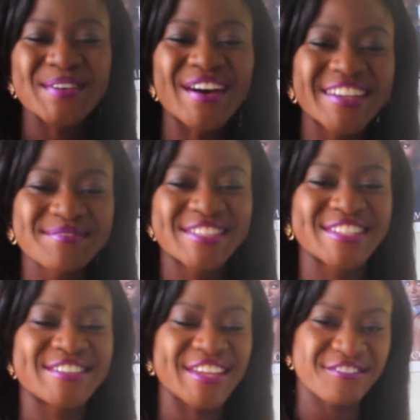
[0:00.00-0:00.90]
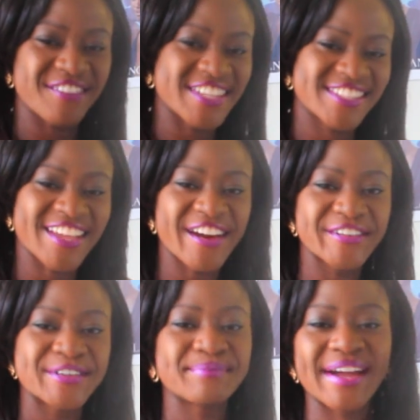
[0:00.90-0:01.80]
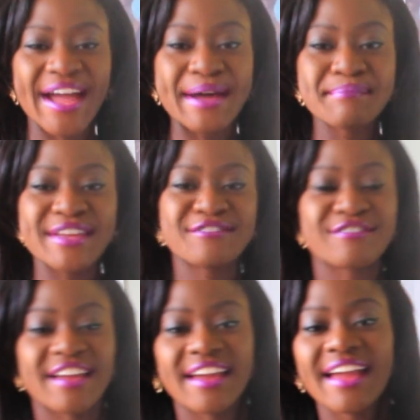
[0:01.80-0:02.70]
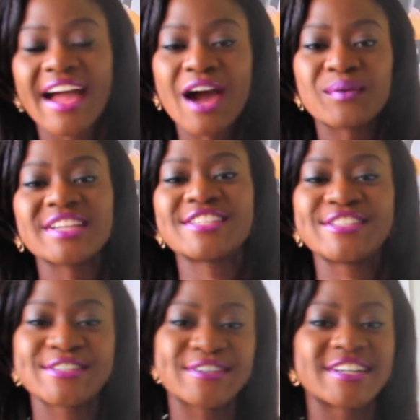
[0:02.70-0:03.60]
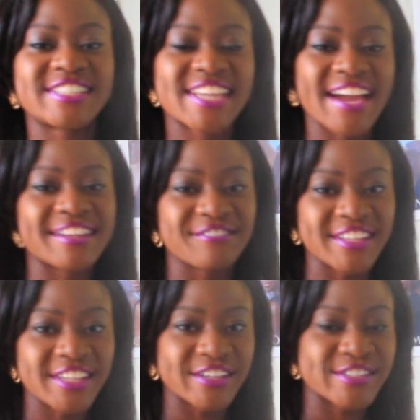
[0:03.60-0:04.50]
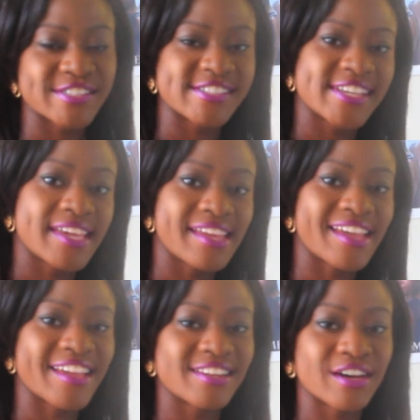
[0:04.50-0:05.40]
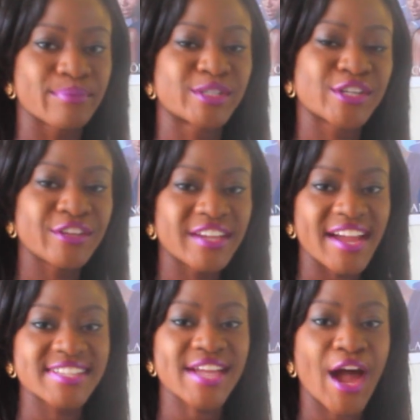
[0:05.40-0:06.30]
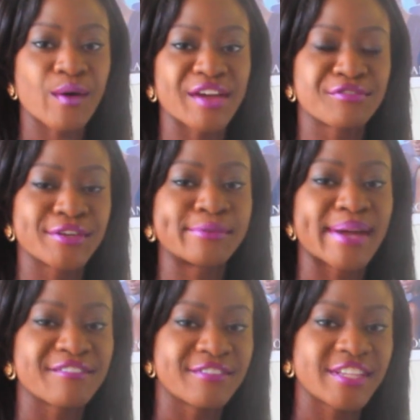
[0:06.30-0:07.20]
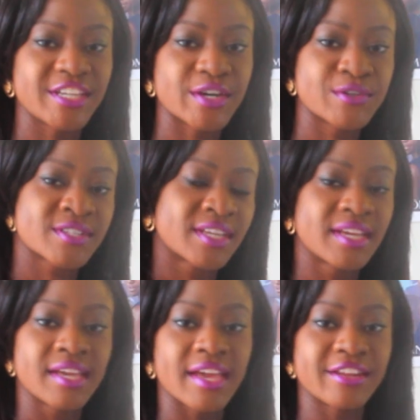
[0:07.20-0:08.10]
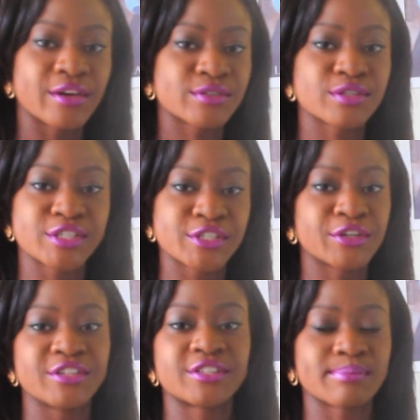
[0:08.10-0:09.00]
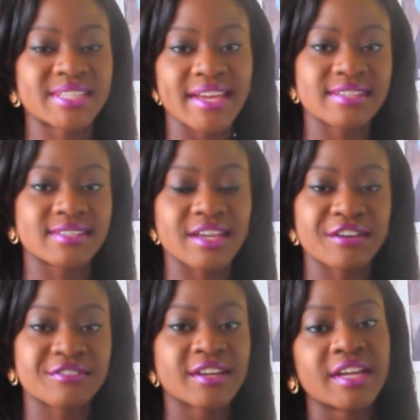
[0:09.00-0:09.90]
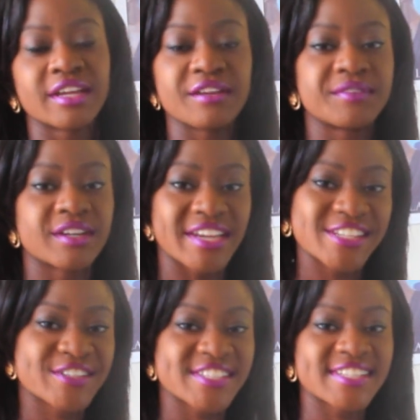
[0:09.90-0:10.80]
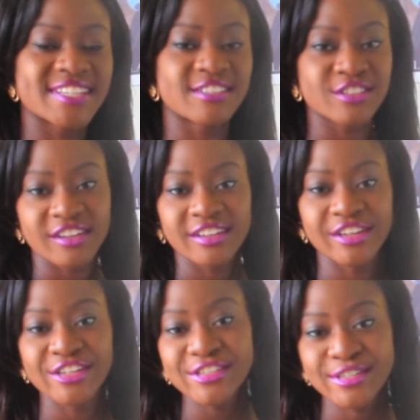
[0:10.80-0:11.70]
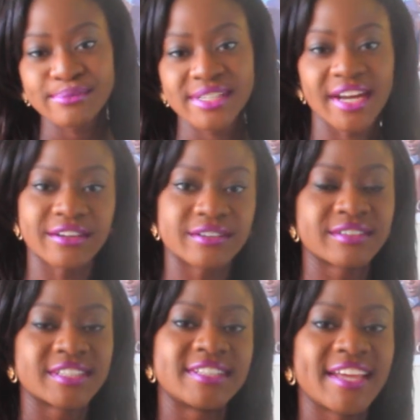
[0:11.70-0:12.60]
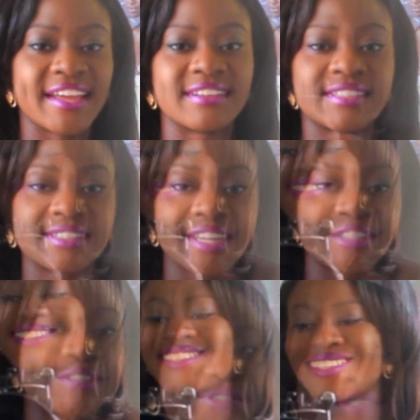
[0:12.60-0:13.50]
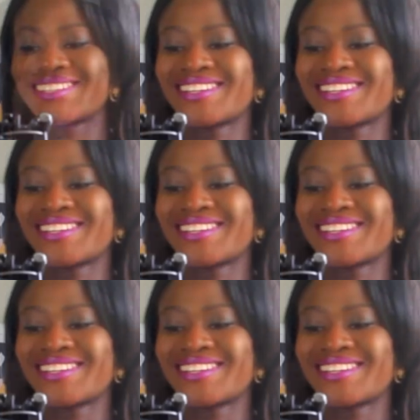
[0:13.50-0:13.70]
Welcome to ifestyleroom. I'm Ife. I wanted to do a chatty video today and show you guys how I film my videos and also show you some tech stuff. If you're interested in starting a YouTube channel, then stay tuned.